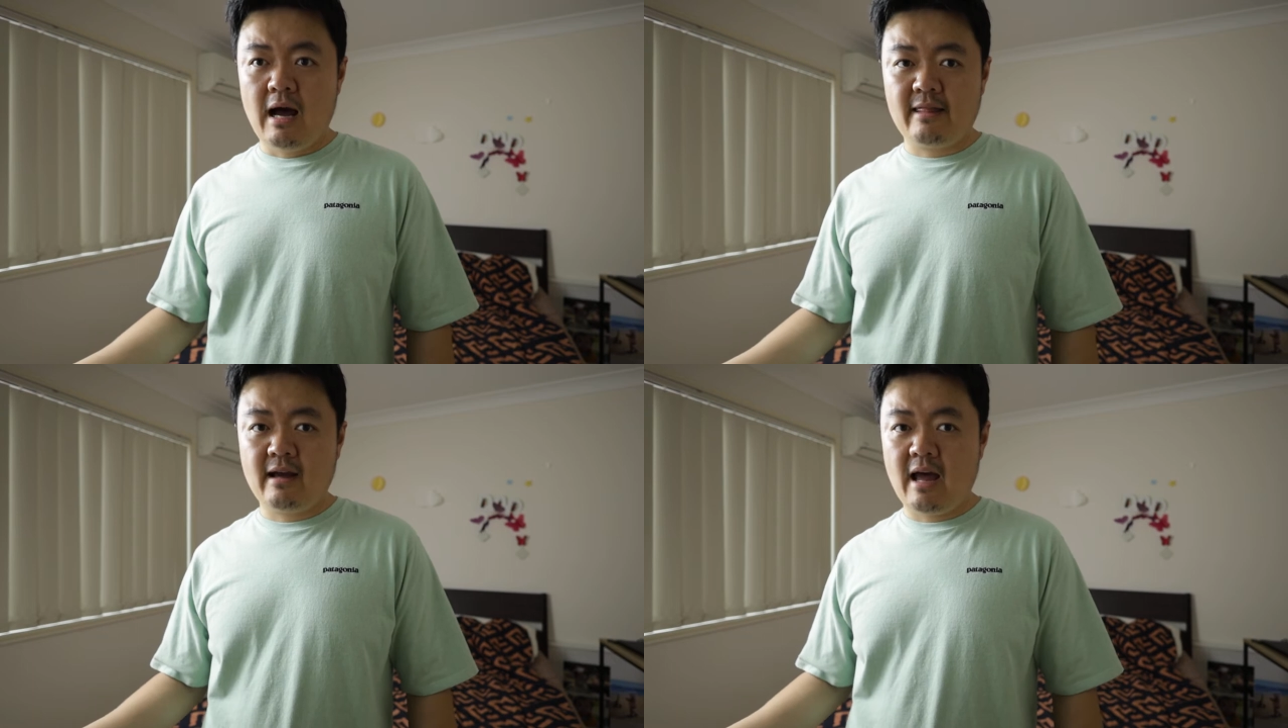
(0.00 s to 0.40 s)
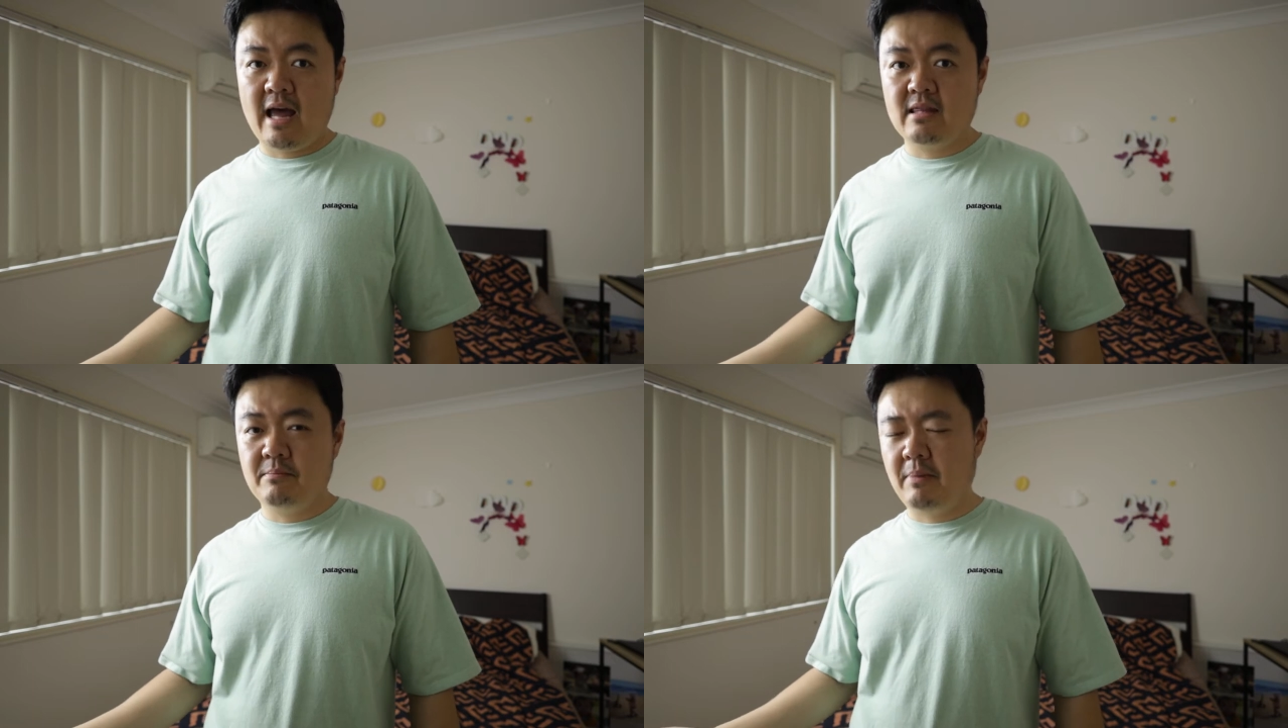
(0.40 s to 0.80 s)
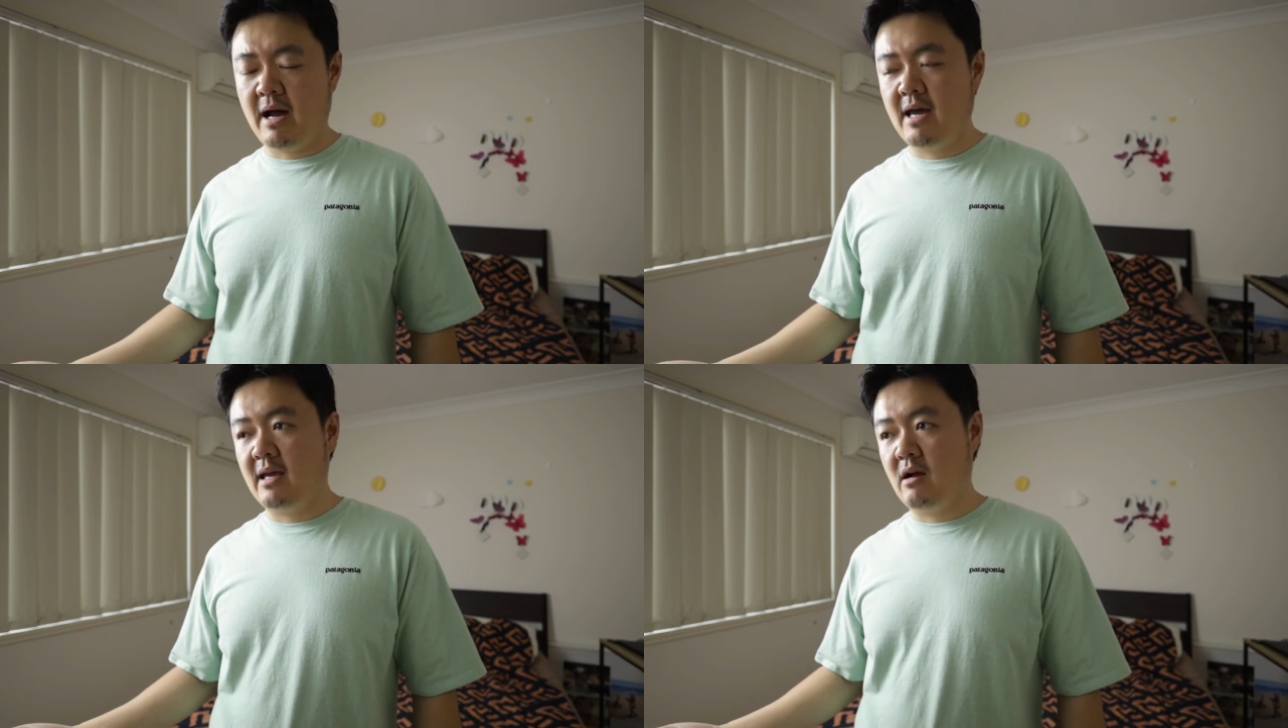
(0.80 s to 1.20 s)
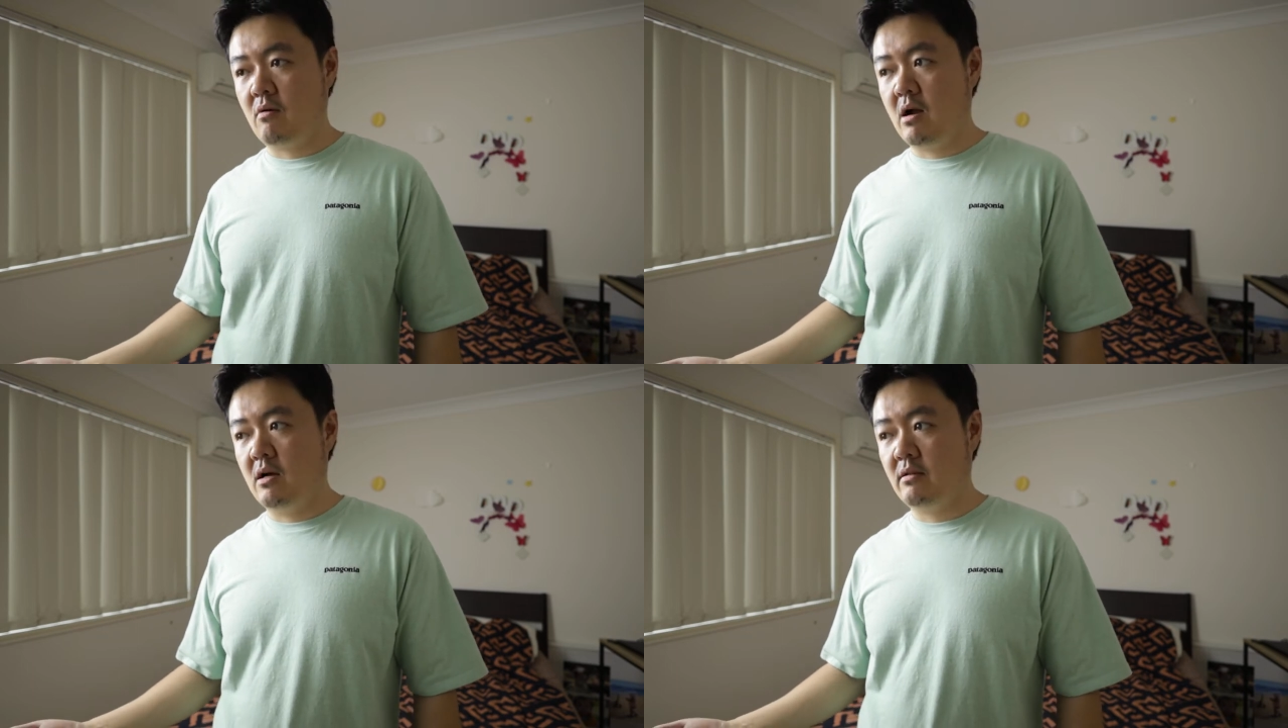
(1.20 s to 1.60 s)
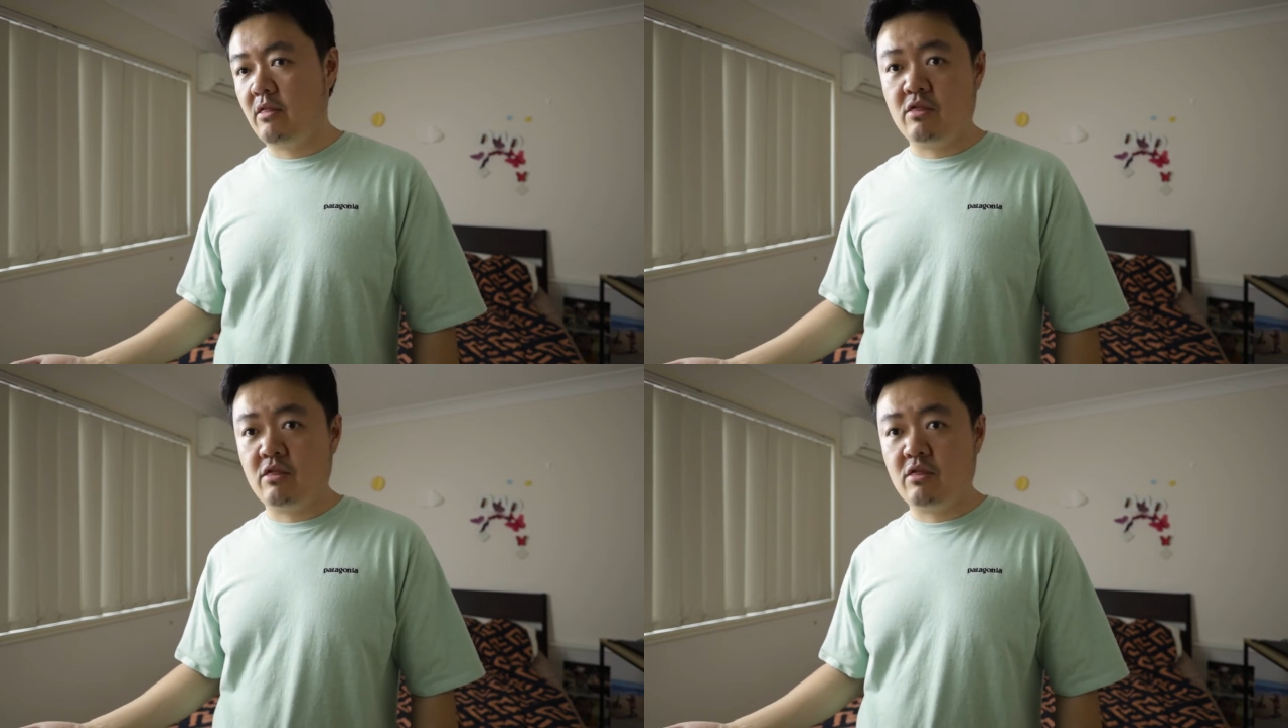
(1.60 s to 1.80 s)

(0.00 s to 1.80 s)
I think I end up paying around